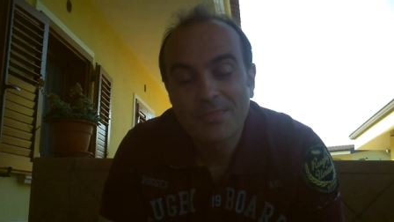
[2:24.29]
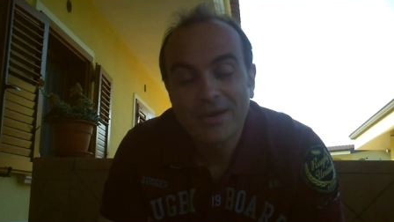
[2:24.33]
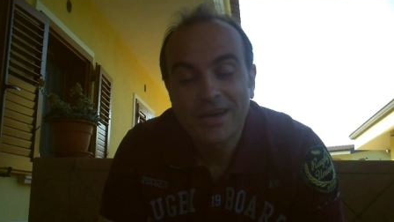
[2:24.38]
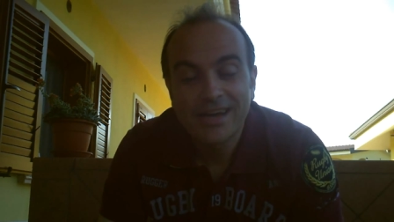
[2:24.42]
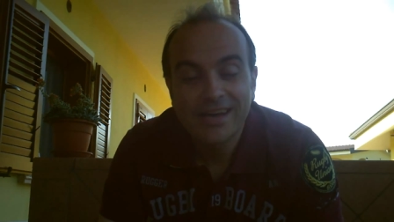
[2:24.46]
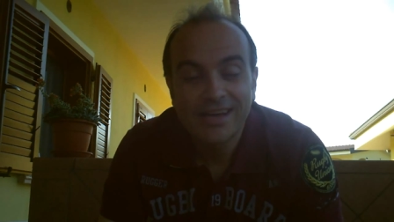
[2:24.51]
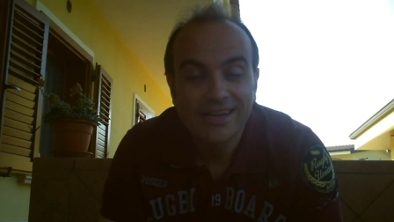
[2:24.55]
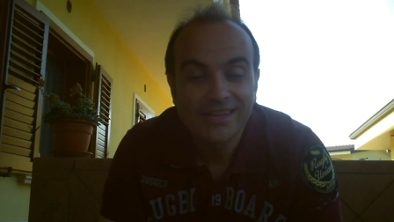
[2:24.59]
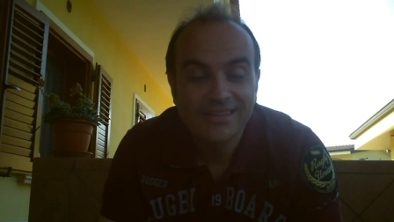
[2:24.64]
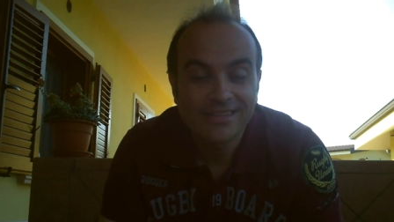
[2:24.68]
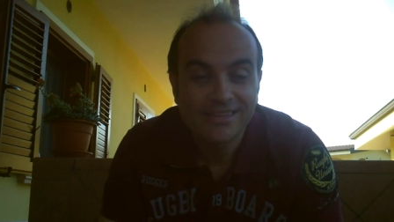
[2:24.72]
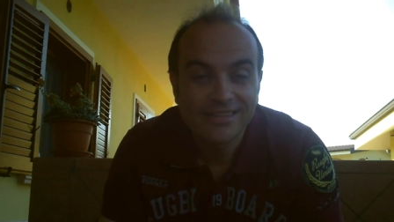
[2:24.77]

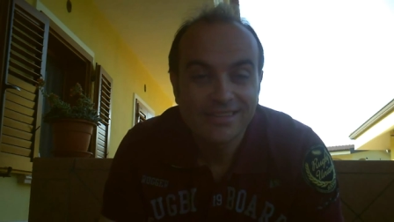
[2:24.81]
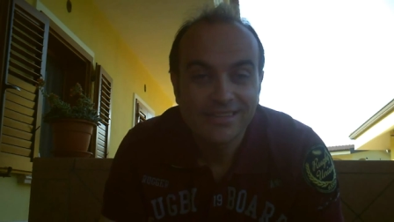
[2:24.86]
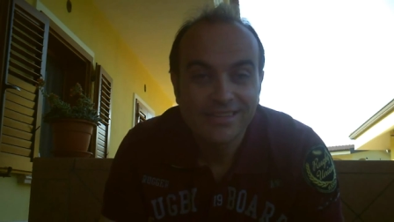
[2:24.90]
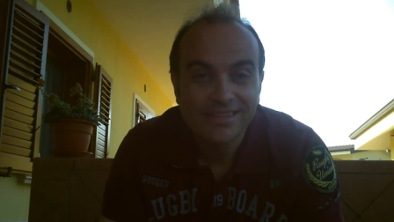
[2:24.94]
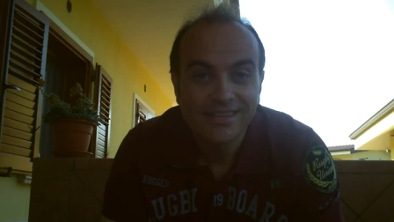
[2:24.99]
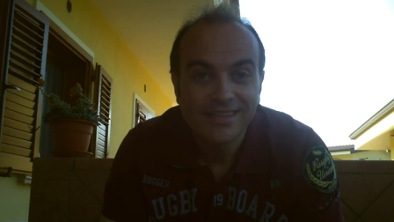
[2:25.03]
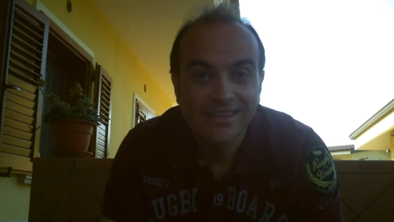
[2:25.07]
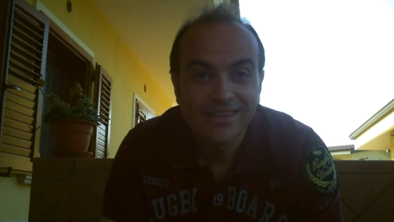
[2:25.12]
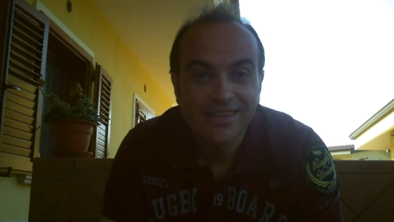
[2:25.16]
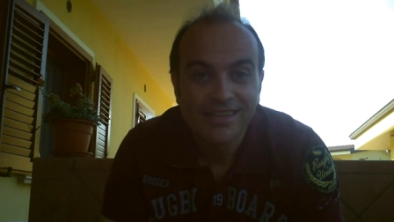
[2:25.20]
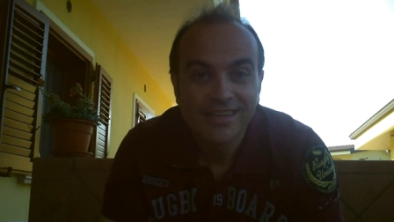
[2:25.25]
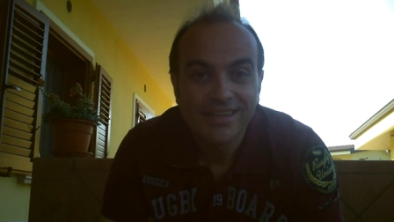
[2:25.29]
but
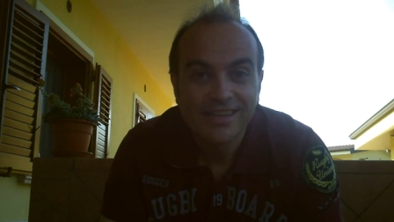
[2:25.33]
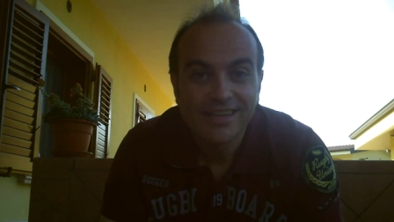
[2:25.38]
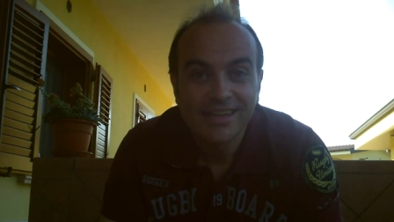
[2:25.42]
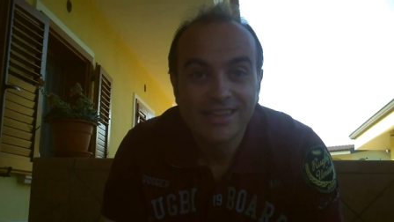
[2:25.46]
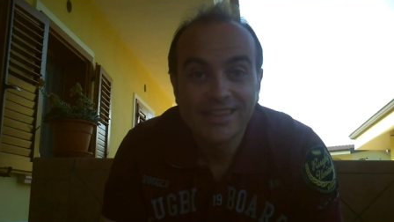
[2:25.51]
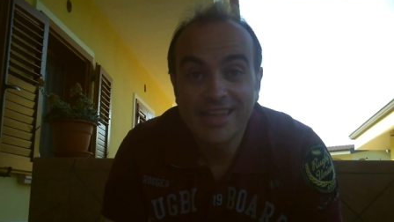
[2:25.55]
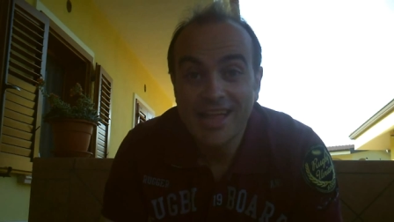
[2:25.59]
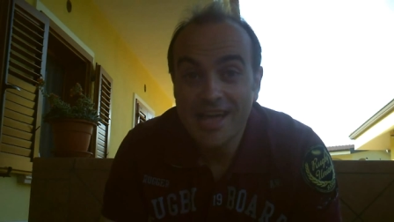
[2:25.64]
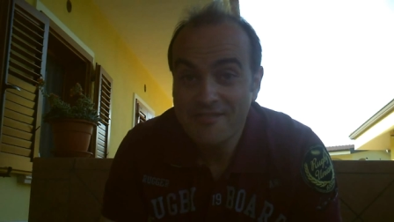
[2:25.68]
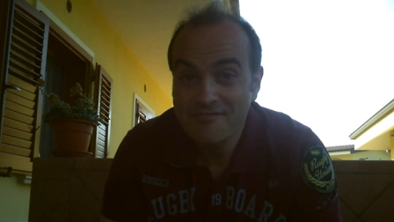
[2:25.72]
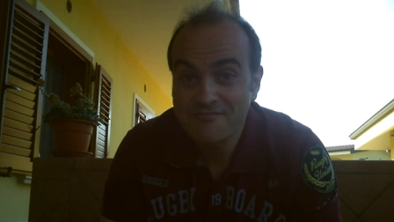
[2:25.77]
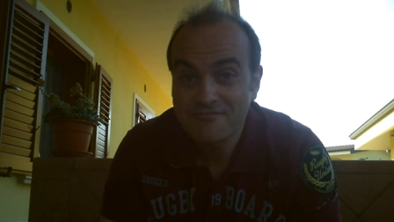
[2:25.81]

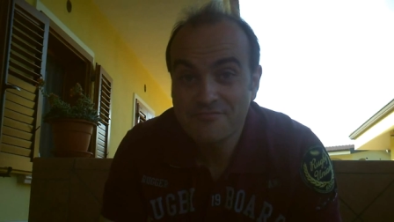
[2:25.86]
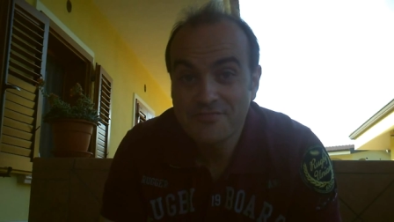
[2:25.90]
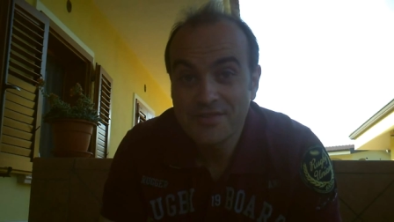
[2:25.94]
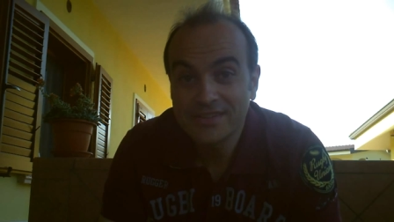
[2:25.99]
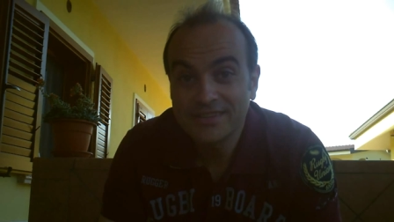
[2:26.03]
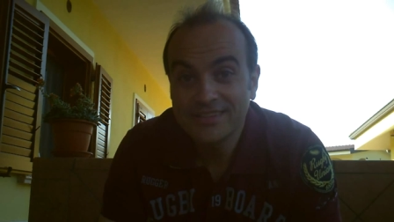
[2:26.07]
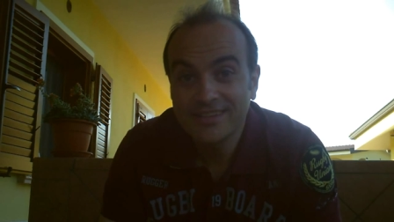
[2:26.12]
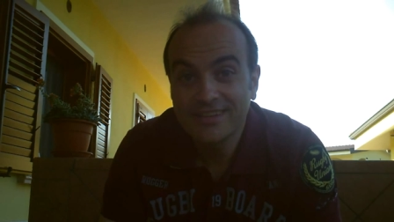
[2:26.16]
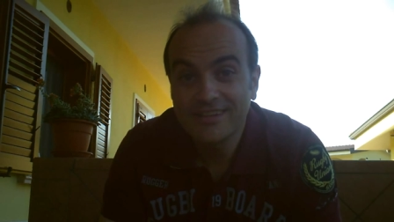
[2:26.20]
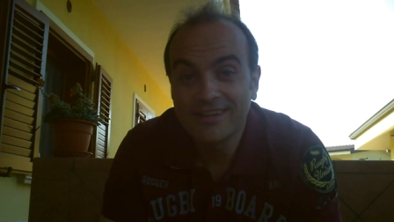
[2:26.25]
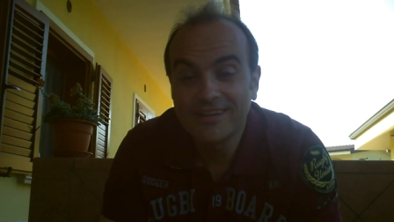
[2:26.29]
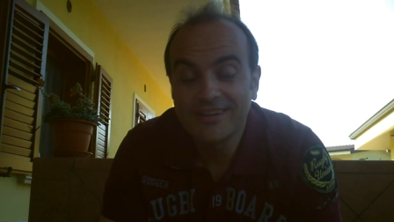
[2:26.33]
life
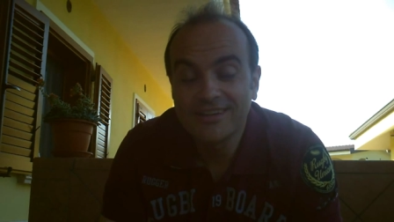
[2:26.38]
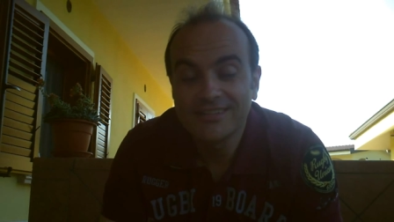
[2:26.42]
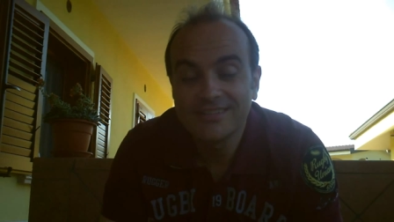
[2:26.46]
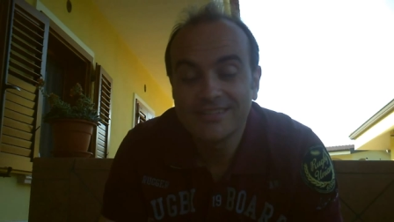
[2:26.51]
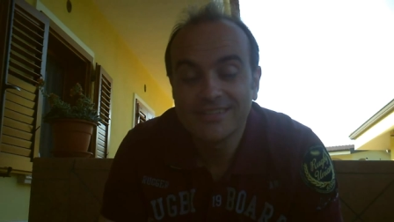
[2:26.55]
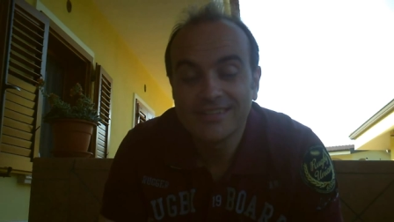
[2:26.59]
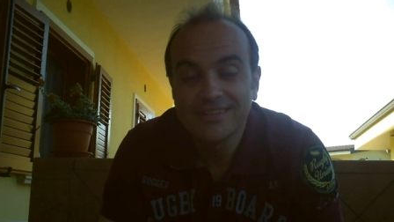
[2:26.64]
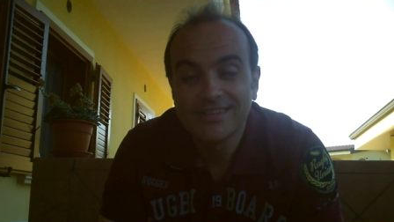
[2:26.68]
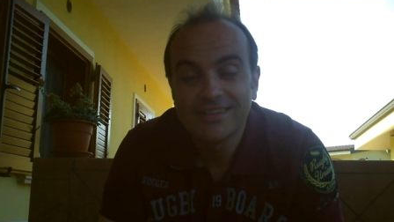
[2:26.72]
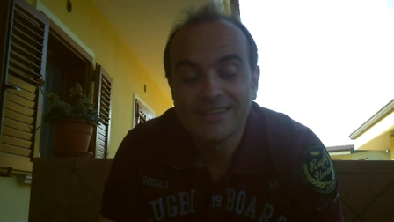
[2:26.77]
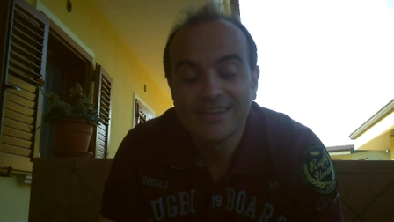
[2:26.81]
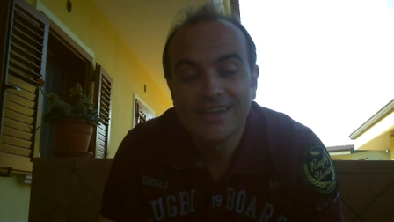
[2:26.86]
went
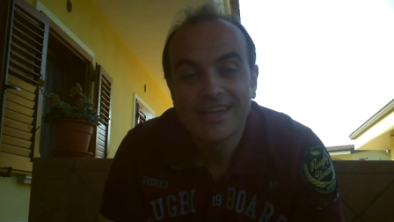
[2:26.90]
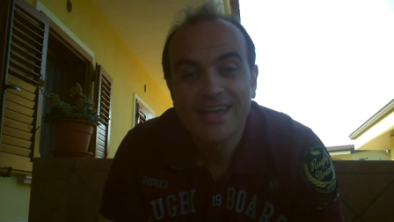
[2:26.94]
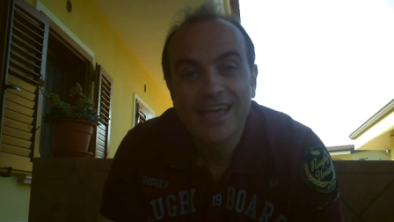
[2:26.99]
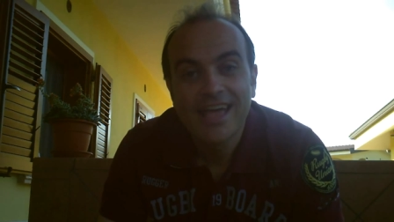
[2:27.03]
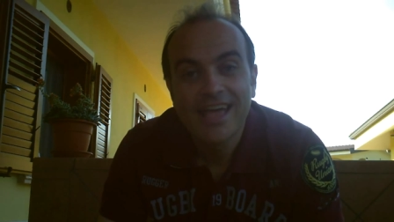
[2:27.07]
on,